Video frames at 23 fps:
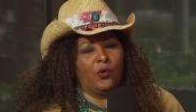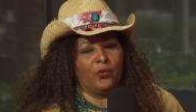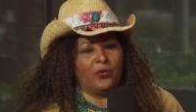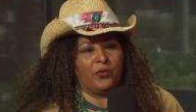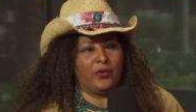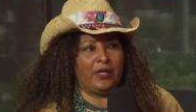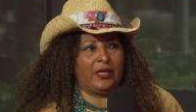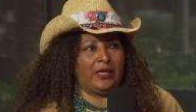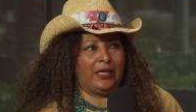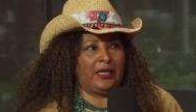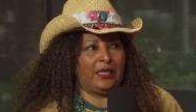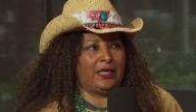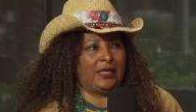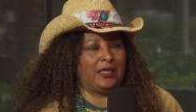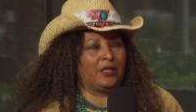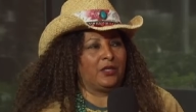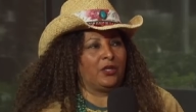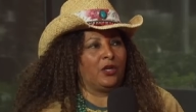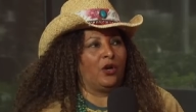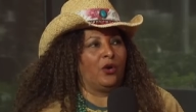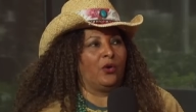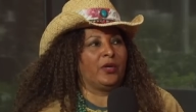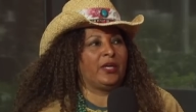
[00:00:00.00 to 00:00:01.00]
that breakfast? He,
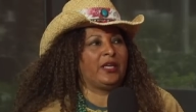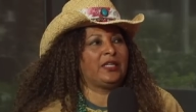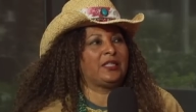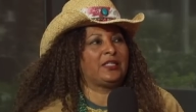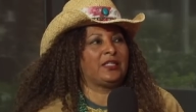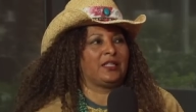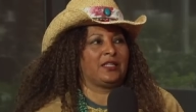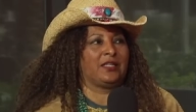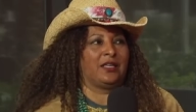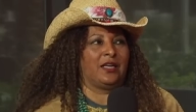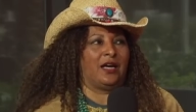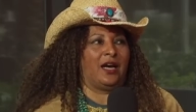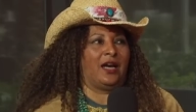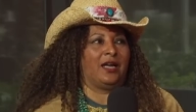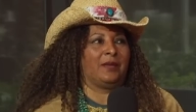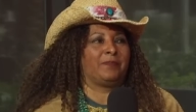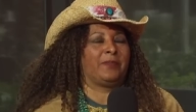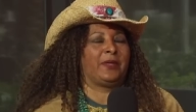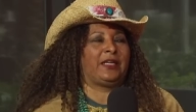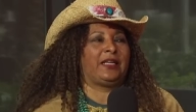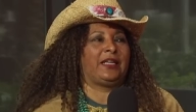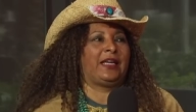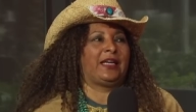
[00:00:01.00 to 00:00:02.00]
no, he did not.
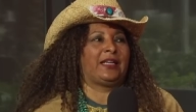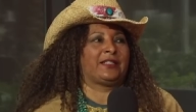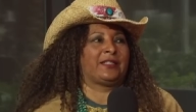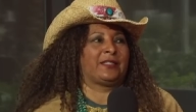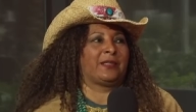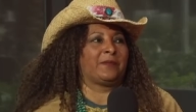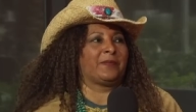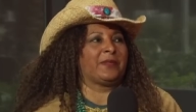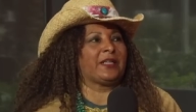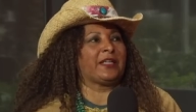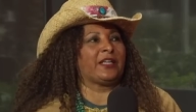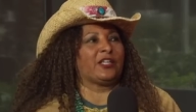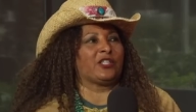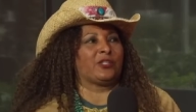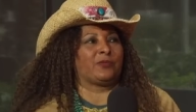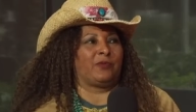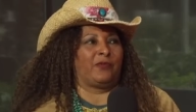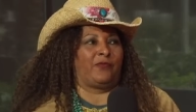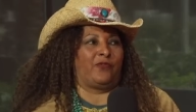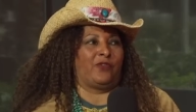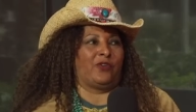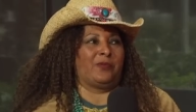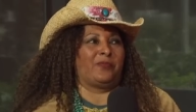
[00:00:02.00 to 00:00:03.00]
But he had something else
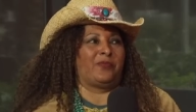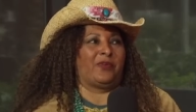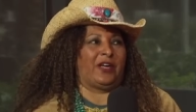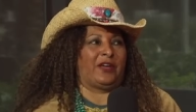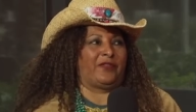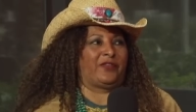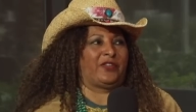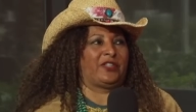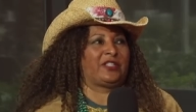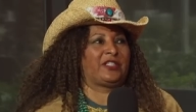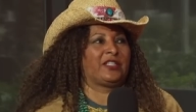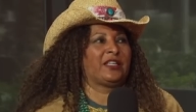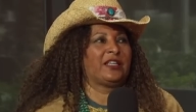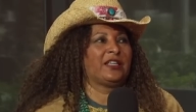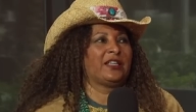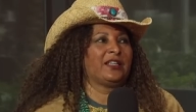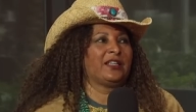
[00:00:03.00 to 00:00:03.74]
before breakfast